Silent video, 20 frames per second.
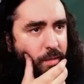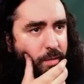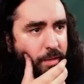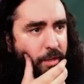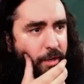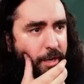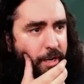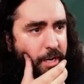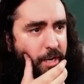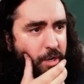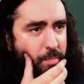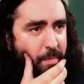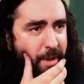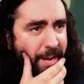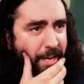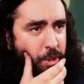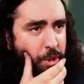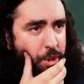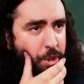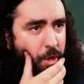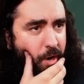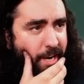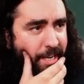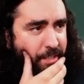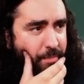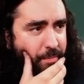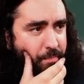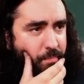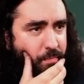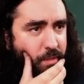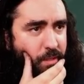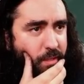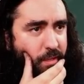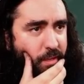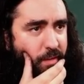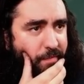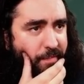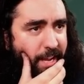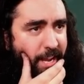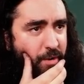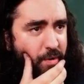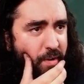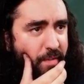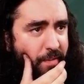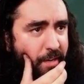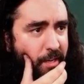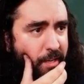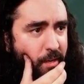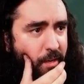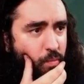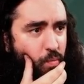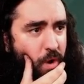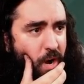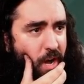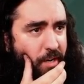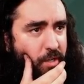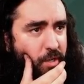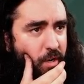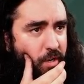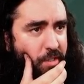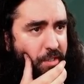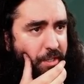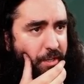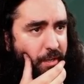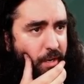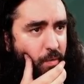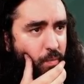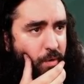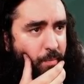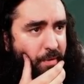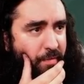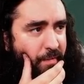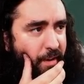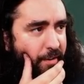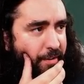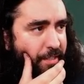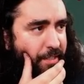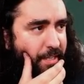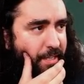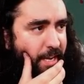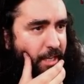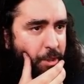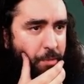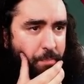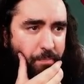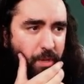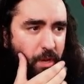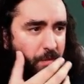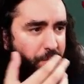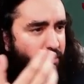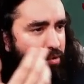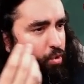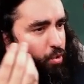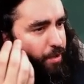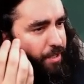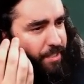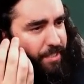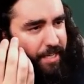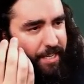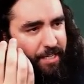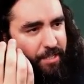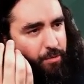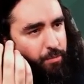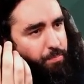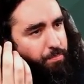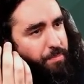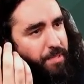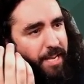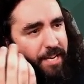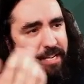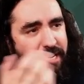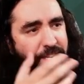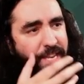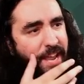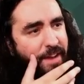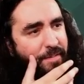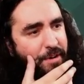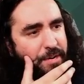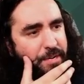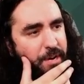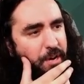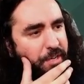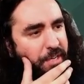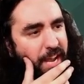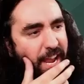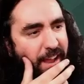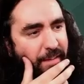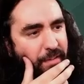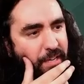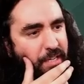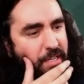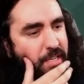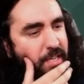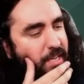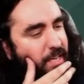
Now they need to make a choice. If they do have a little one cost here, I will be very sad. Of course they do. They never not have it.